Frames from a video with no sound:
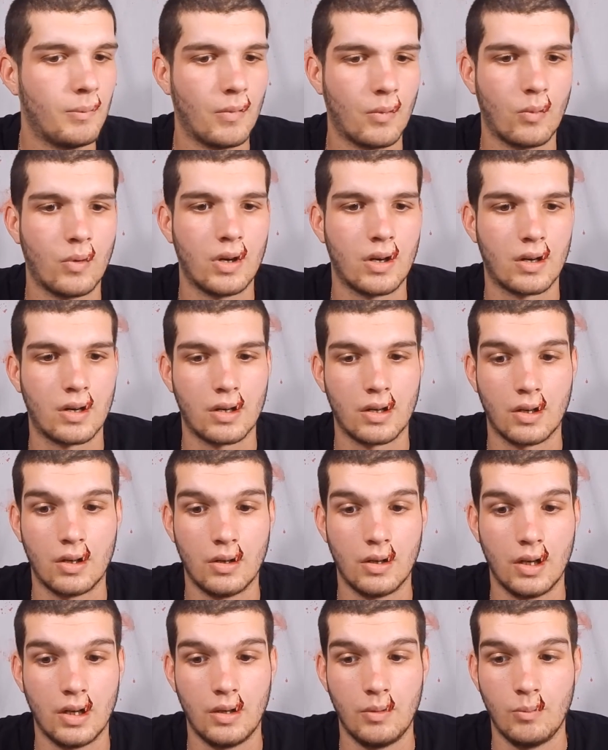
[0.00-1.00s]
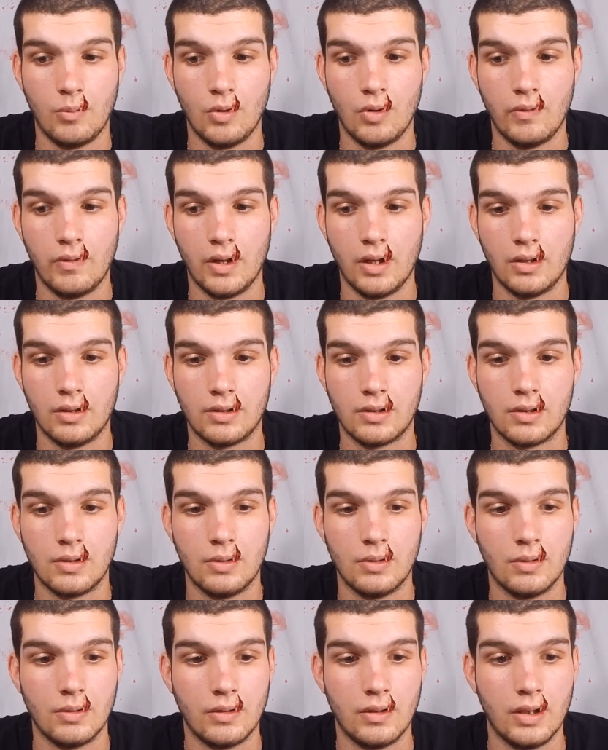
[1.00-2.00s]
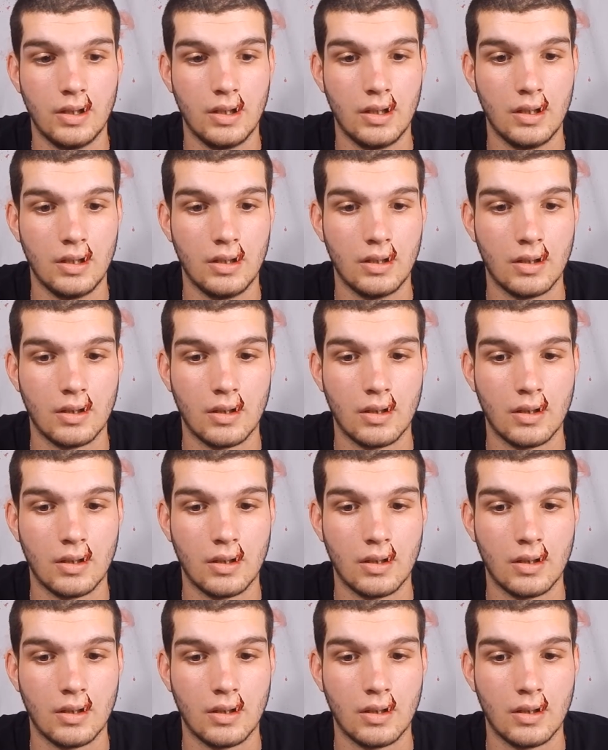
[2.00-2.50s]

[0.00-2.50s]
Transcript: We are going to go ahead and move into the